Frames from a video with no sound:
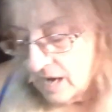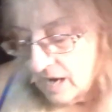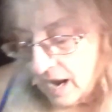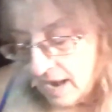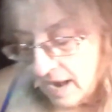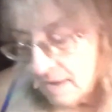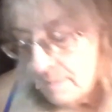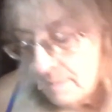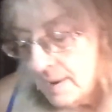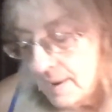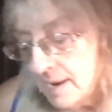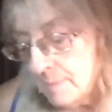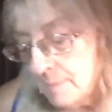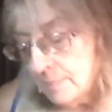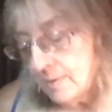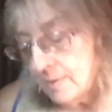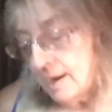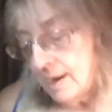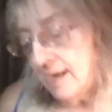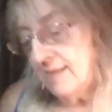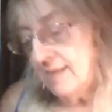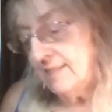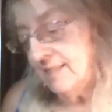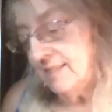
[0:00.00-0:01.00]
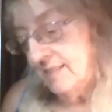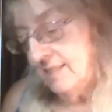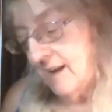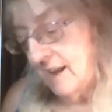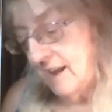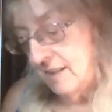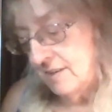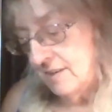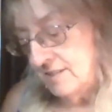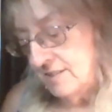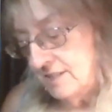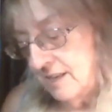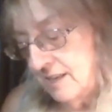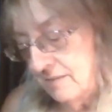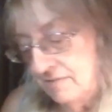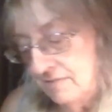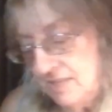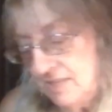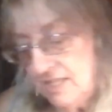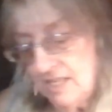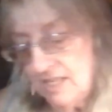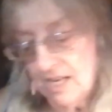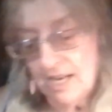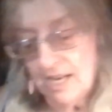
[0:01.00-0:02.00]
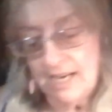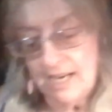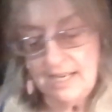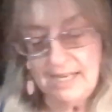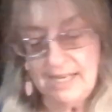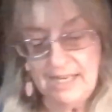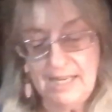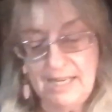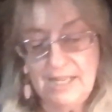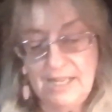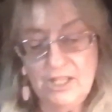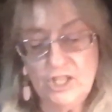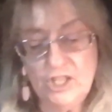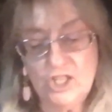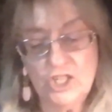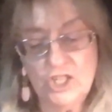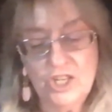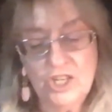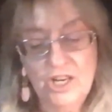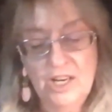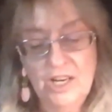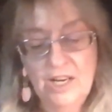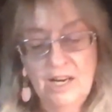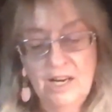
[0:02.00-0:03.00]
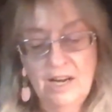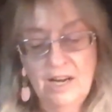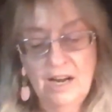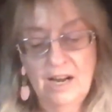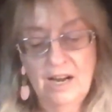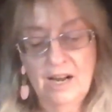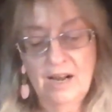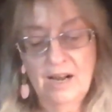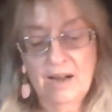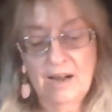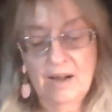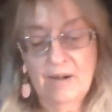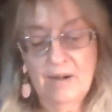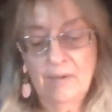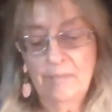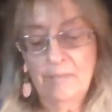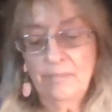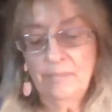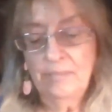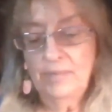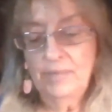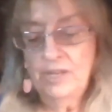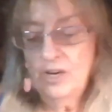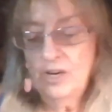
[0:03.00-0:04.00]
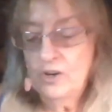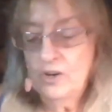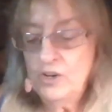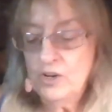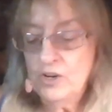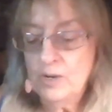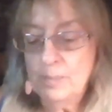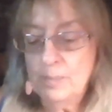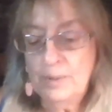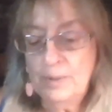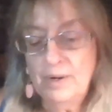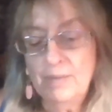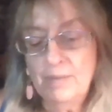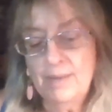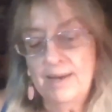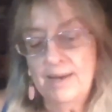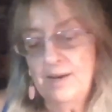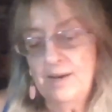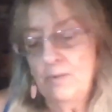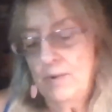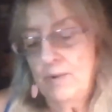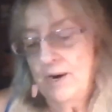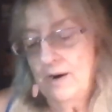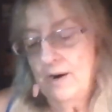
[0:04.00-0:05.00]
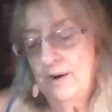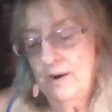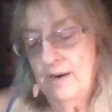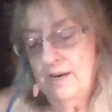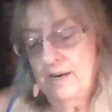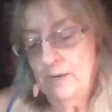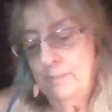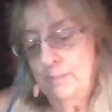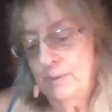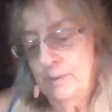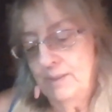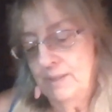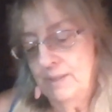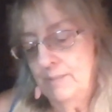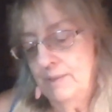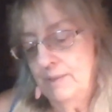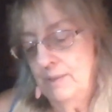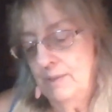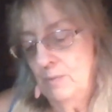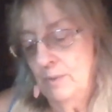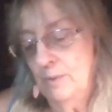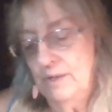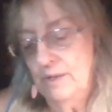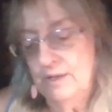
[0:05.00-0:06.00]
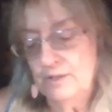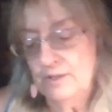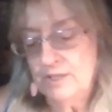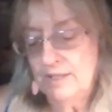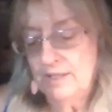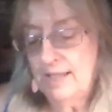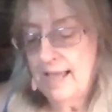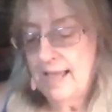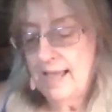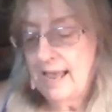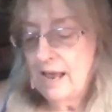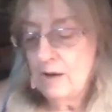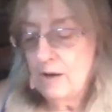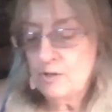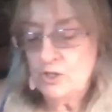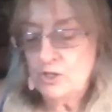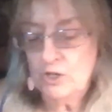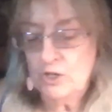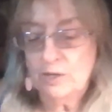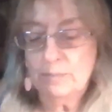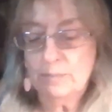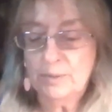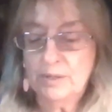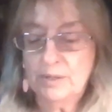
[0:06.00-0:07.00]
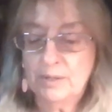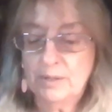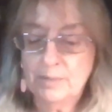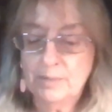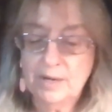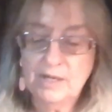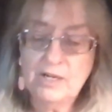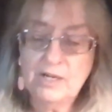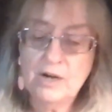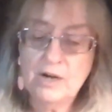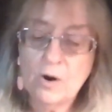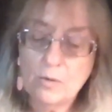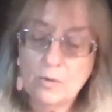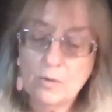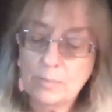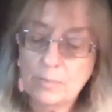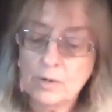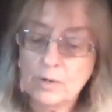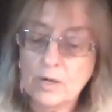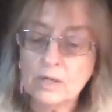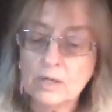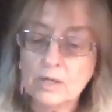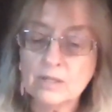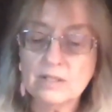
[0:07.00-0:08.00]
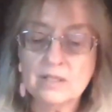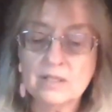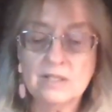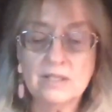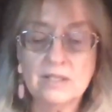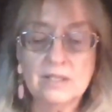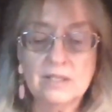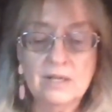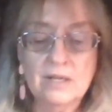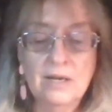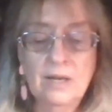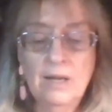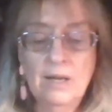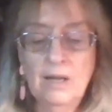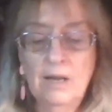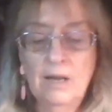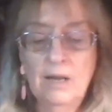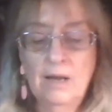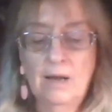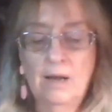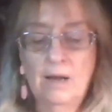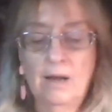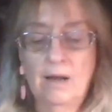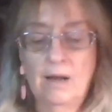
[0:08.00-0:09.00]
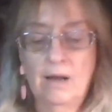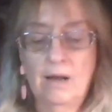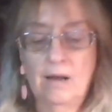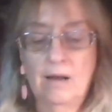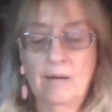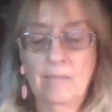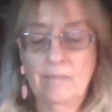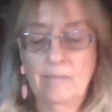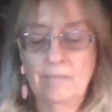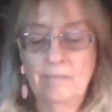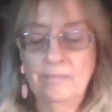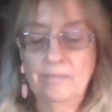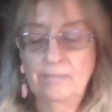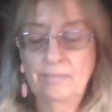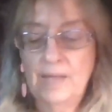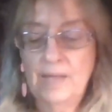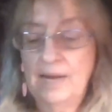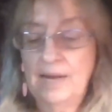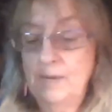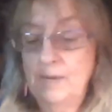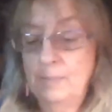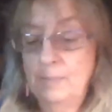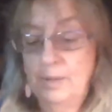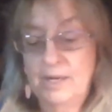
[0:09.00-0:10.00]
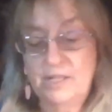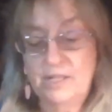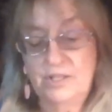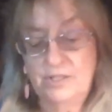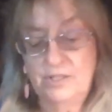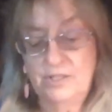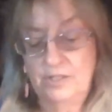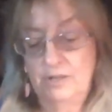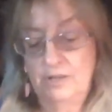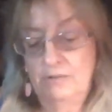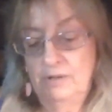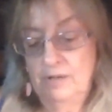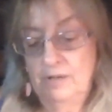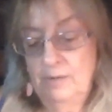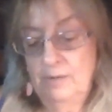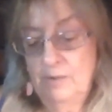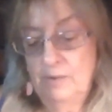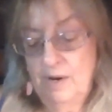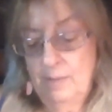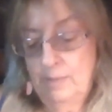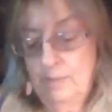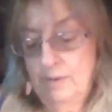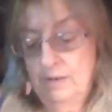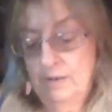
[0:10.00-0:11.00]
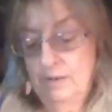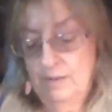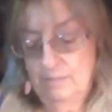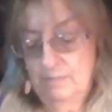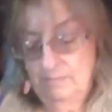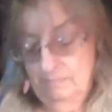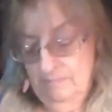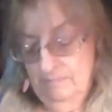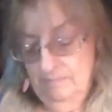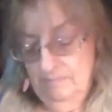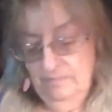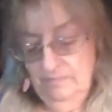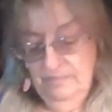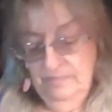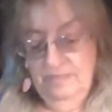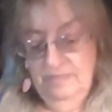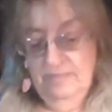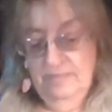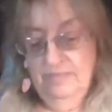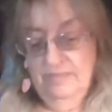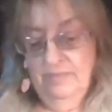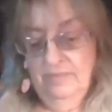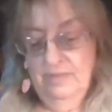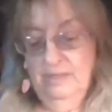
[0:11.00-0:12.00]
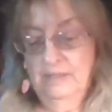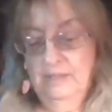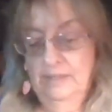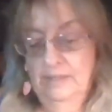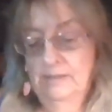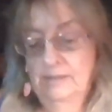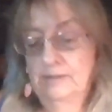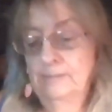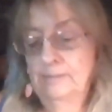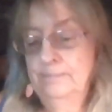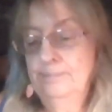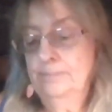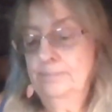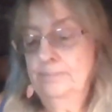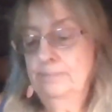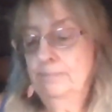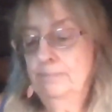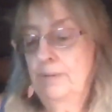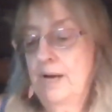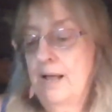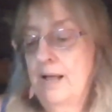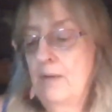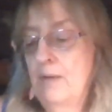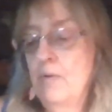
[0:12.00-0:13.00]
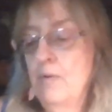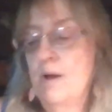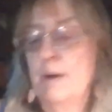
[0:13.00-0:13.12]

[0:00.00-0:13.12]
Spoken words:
not a bad price, $1.79 each. You can put them anywhere. You can put them in the windows of the house. You can put them on notebooks. Any place you really want to put them, but I